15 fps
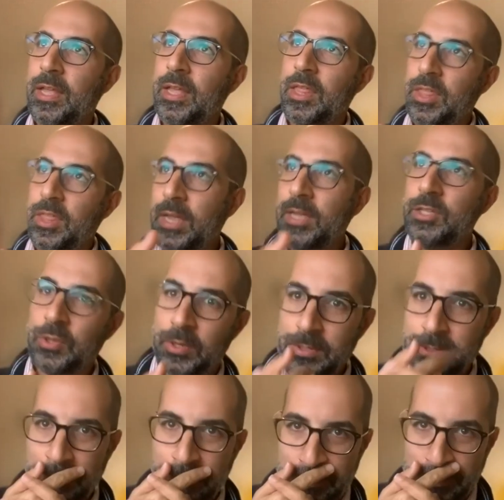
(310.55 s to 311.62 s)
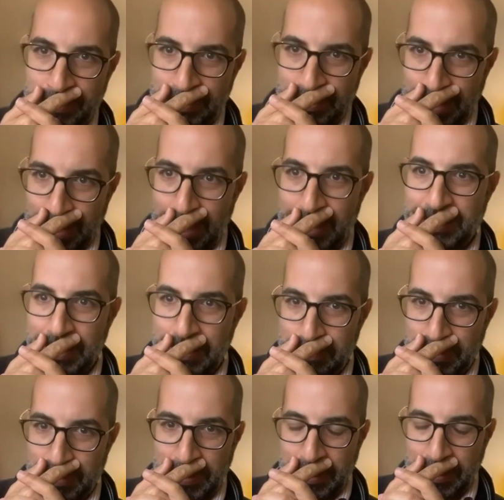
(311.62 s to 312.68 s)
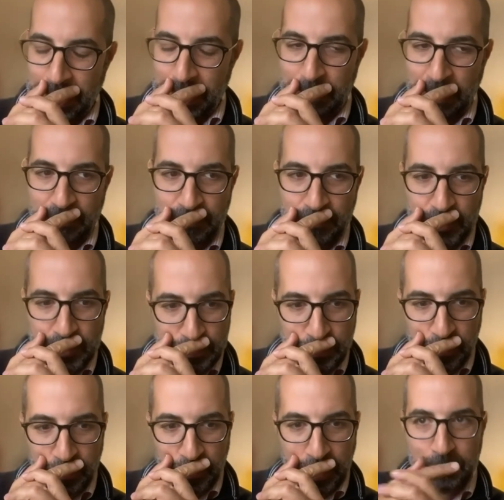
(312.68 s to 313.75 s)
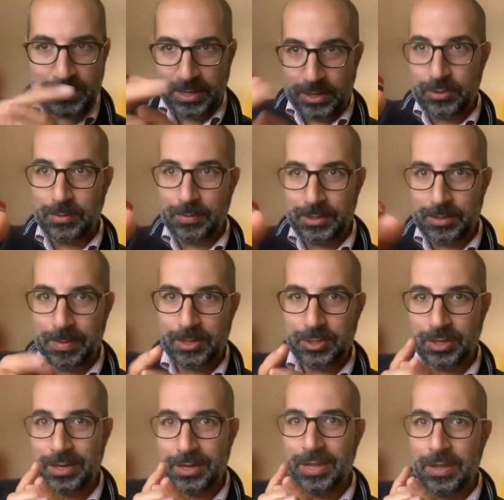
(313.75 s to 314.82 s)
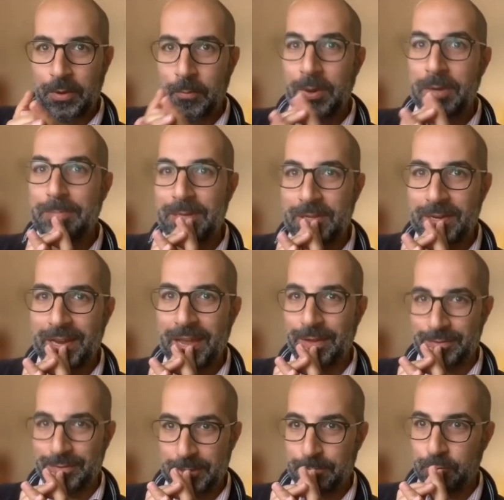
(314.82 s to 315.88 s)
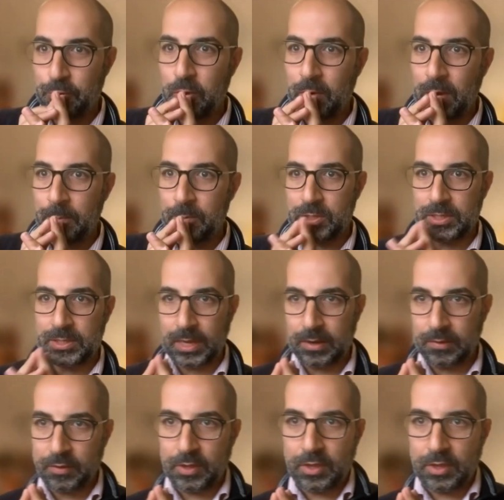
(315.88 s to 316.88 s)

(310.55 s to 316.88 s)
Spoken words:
Then I joined SAP, and my first program was actually what you mentioned, 1 Billion Lives, this program, which is kind of